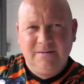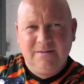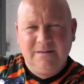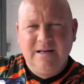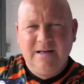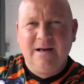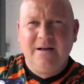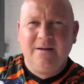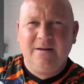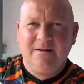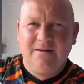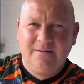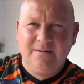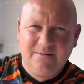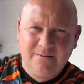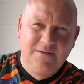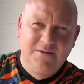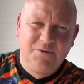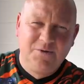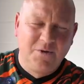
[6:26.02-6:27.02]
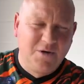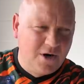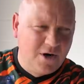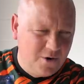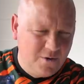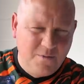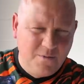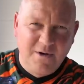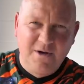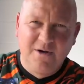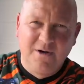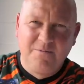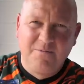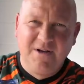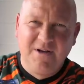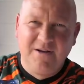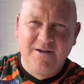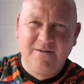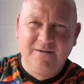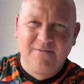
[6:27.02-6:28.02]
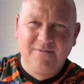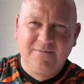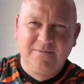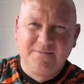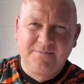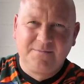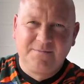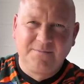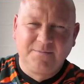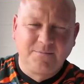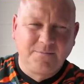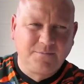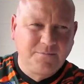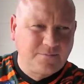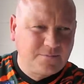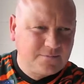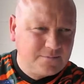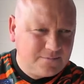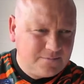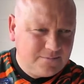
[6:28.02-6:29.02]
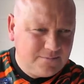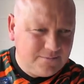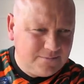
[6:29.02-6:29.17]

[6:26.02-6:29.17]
Yeah. Do you want to know who we're going to be? Yeah. yeah